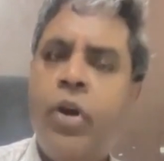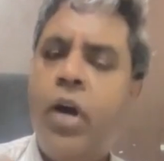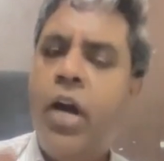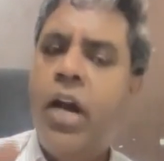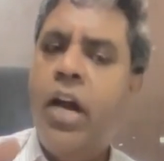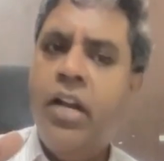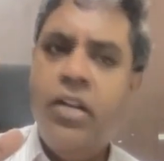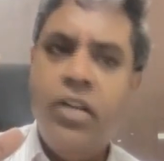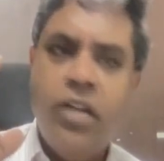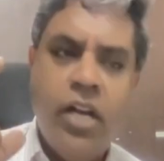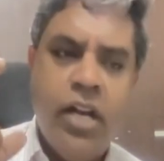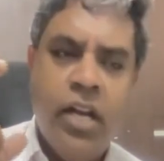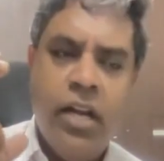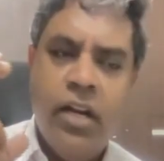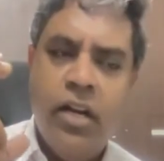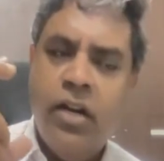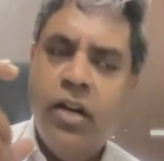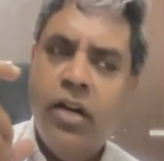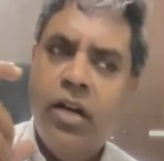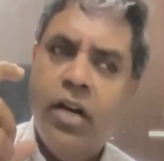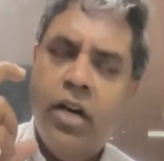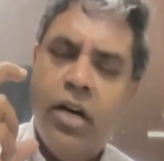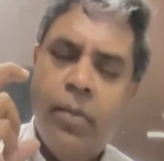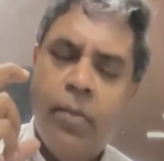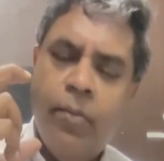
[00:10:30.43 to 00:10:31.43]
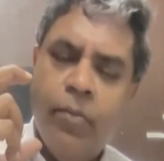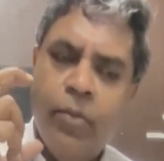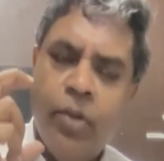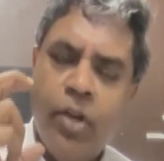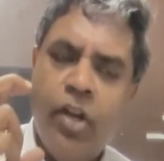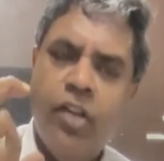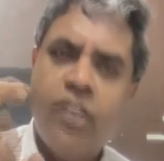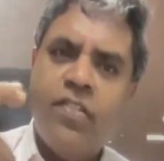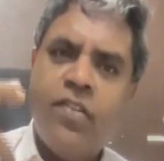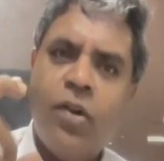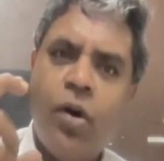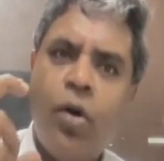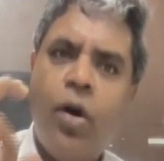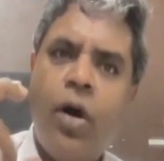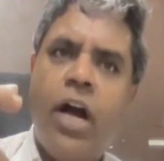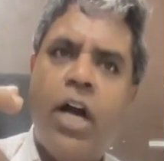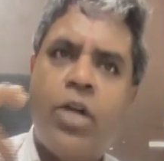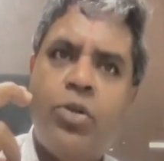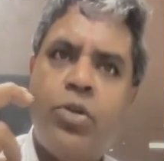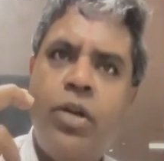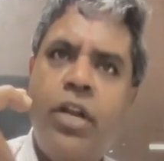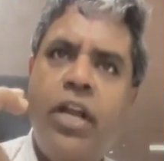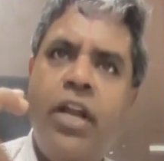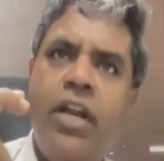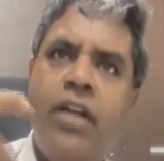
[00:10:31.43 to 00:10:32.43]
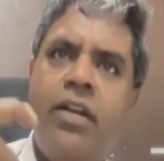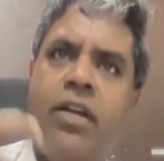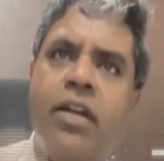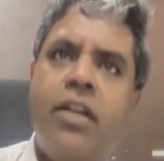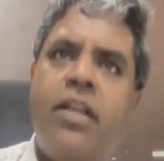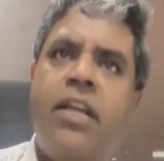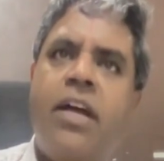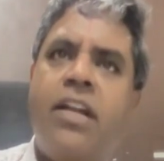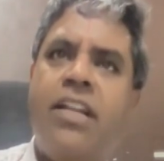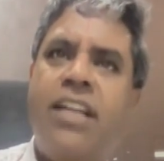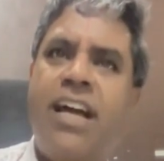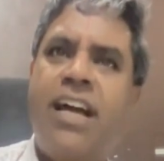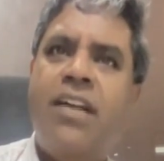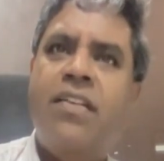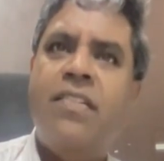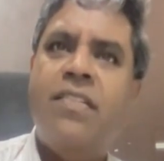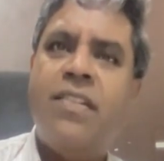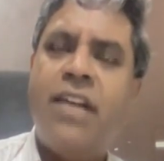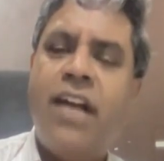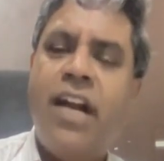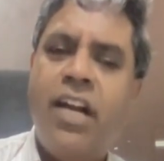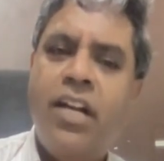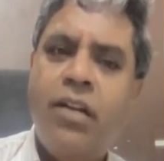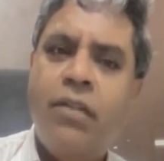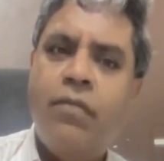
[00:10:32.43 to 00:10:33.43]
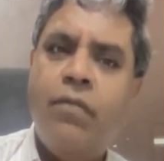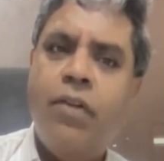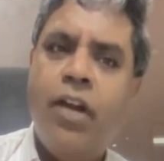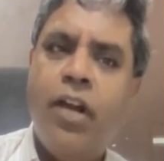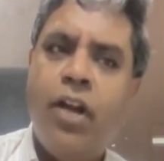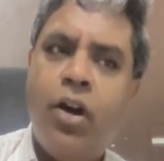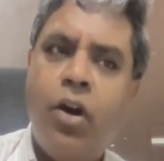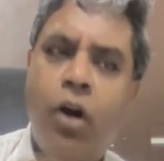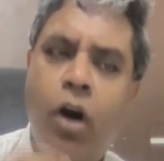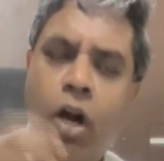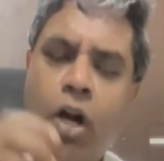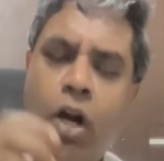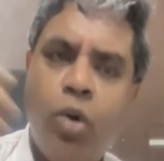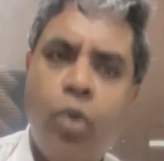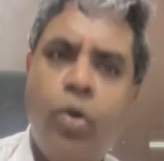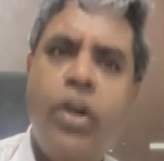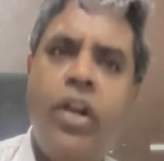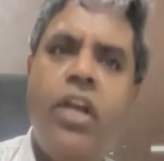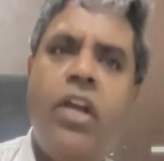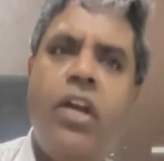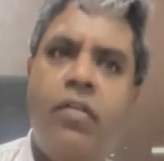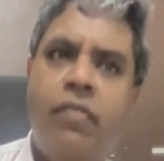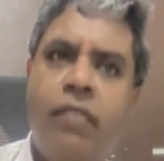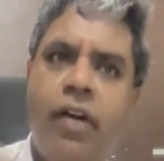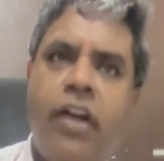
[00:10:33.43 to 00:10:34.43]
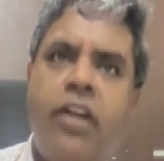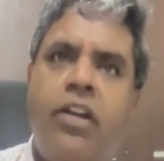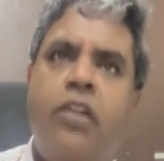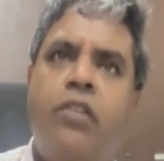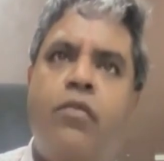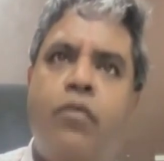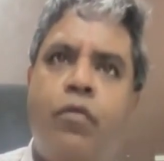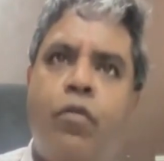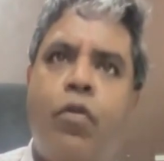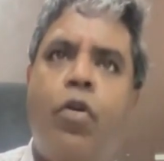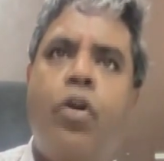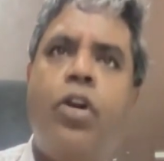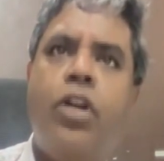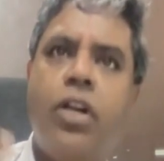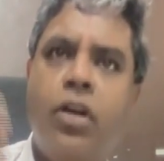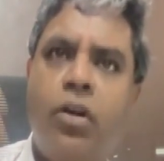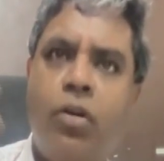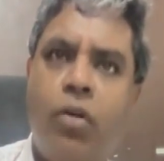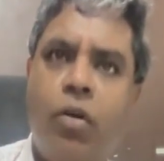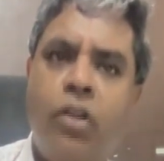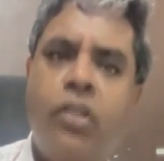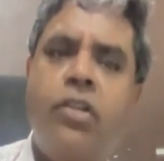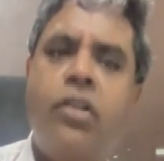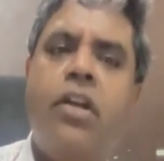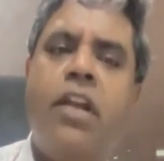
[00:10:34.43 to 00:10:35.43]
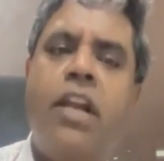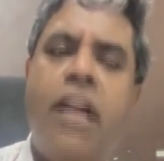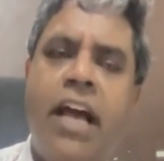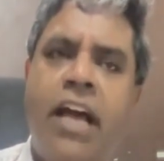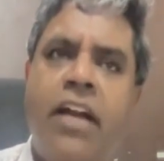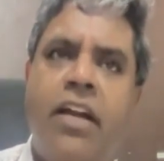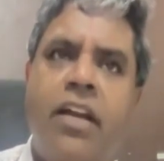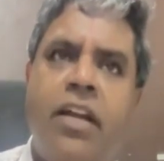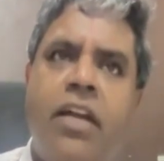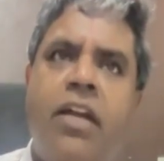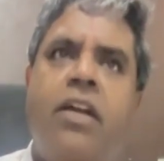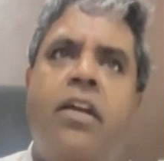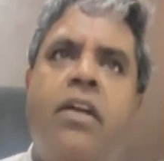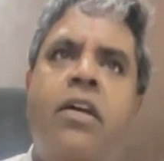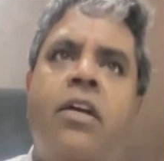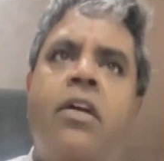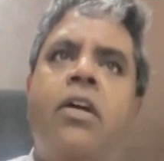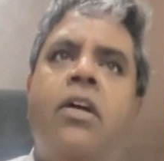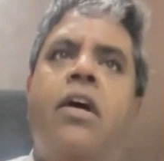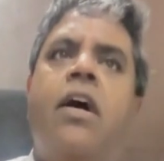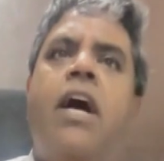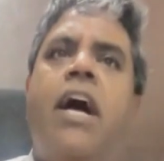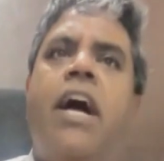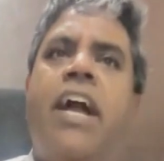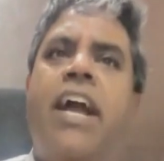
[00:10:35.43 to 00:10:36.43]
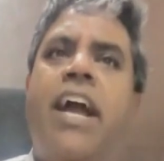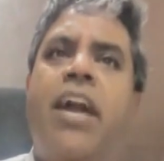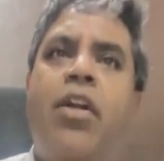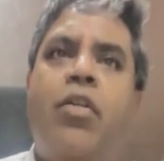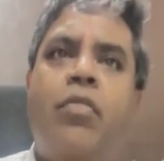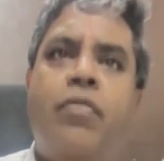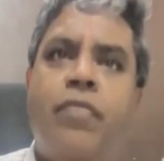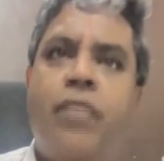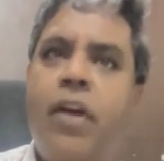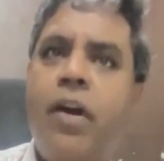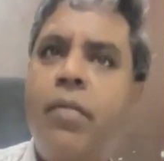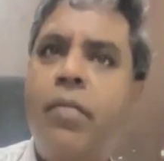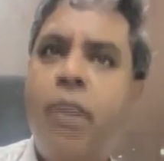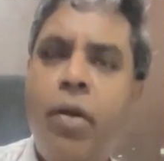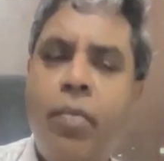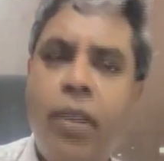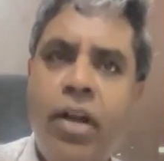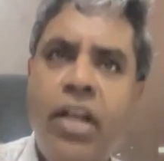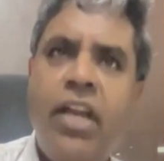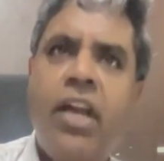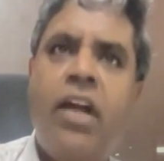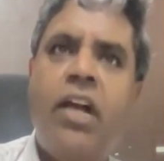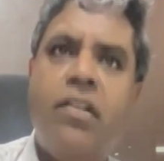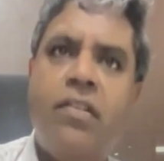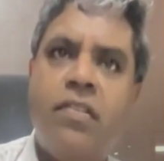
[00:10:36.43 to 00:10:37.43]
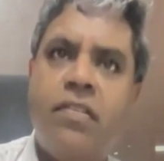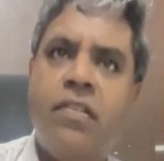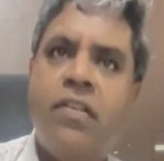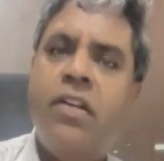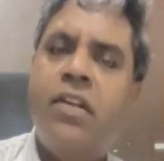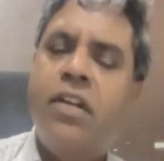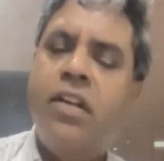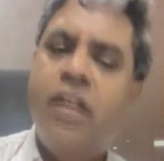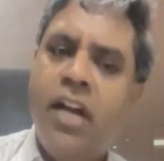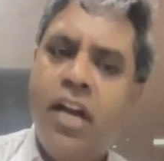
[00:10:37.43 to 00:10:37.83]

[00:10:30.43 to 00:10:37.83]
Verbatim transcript: And and uh, ISRO actually did that. That is kind of like conquering a final frontier on the landing ahead of everybody else.